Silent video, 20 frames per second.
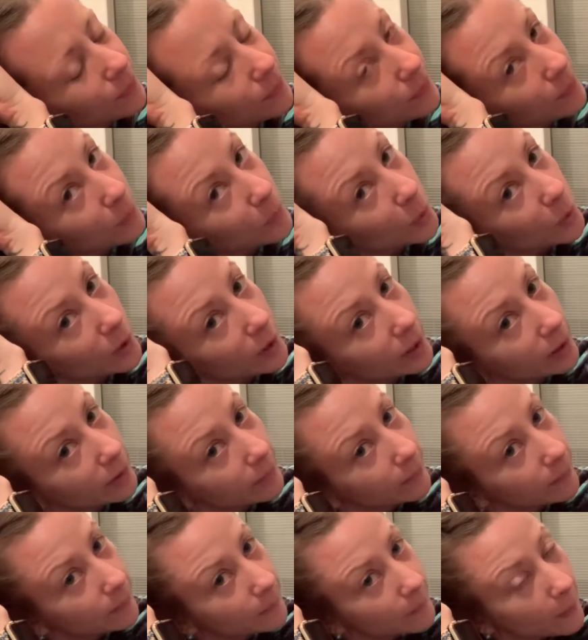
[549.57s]
more
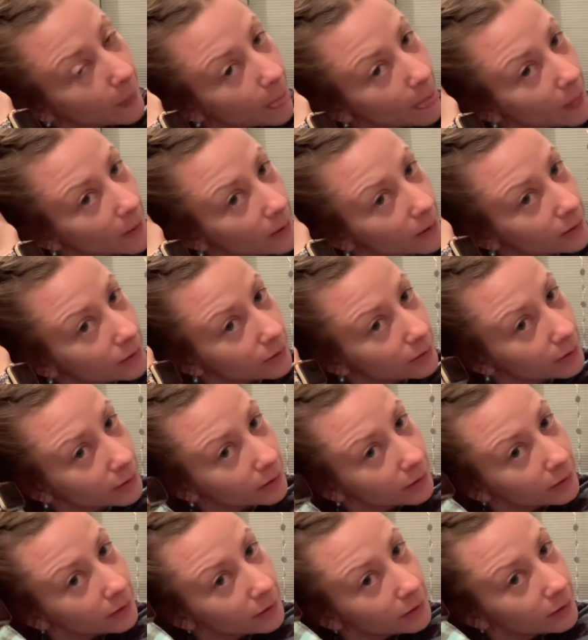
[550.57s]
under
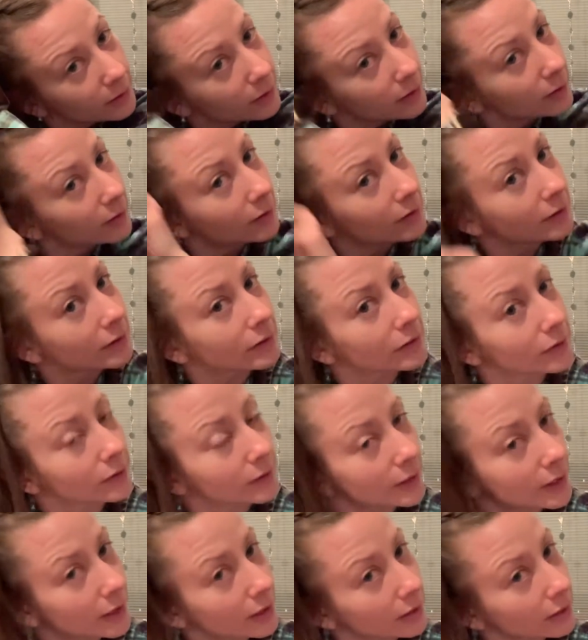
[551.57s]
new
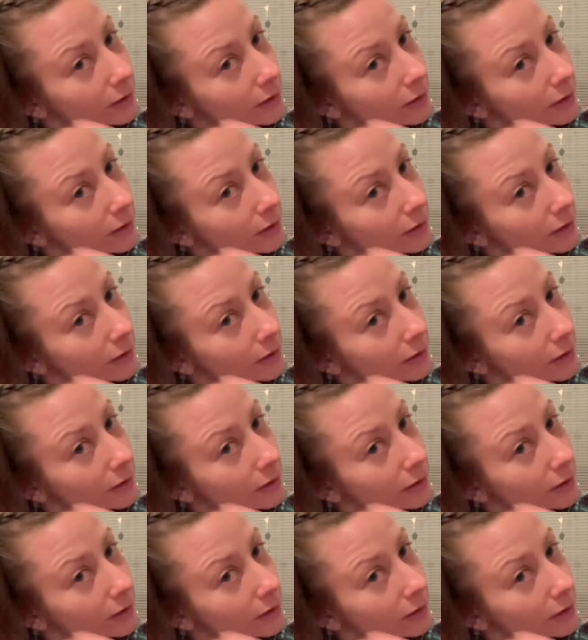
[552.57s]
hand.